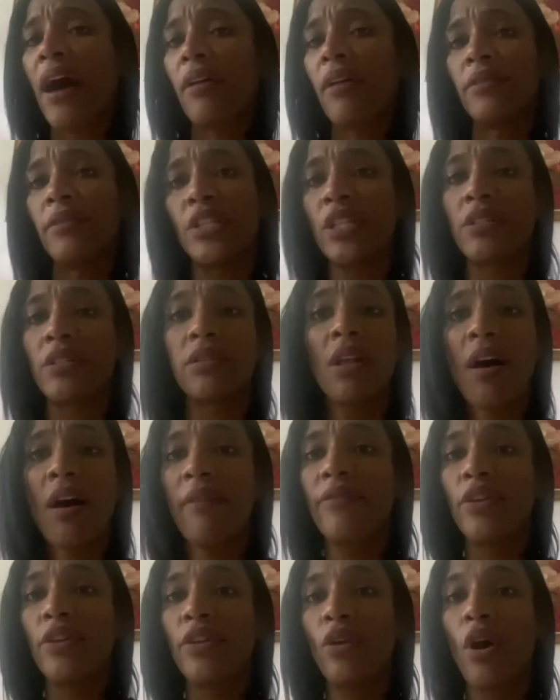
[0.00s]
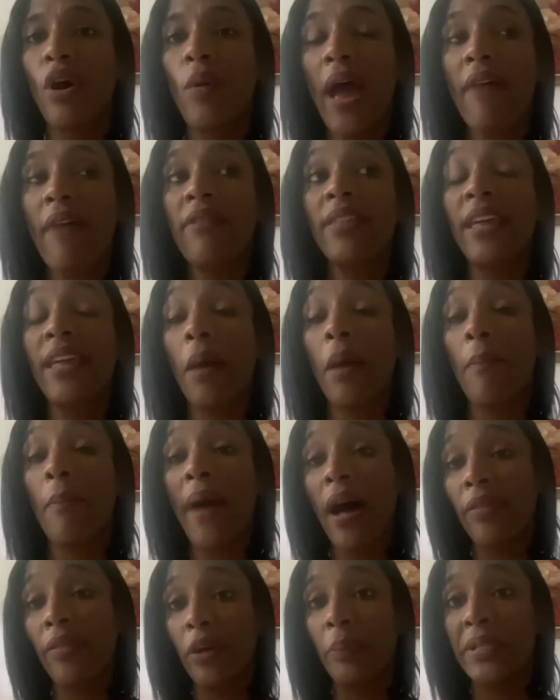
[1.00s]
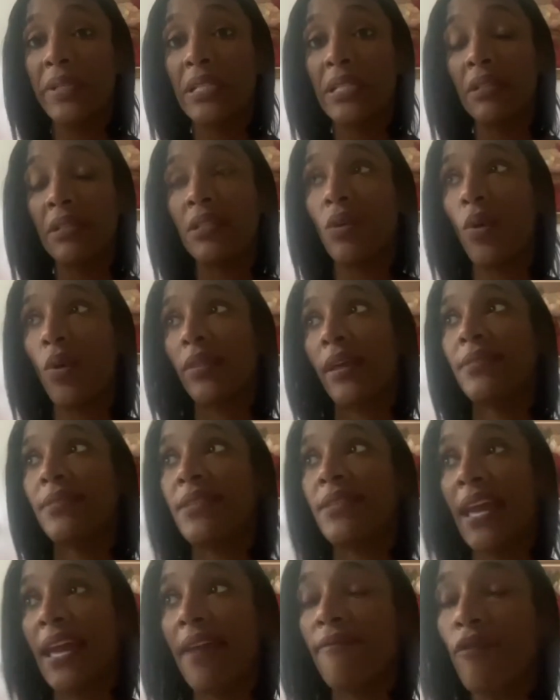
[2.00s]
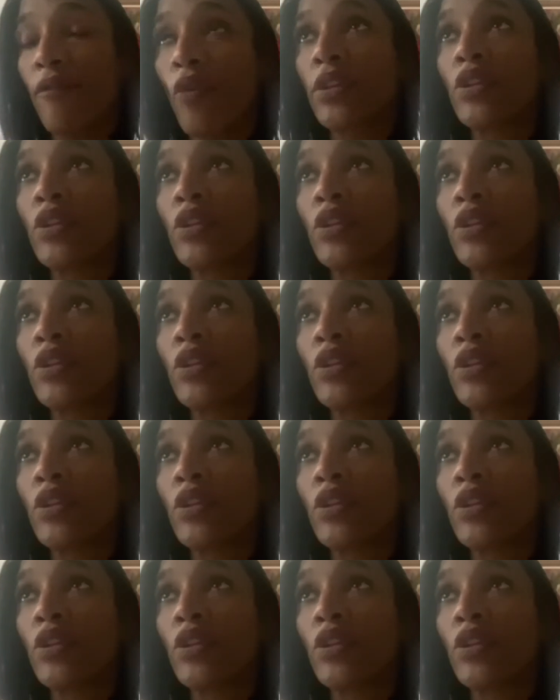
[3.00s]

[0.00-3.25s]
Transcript: just love, everything about their business and what they stand for.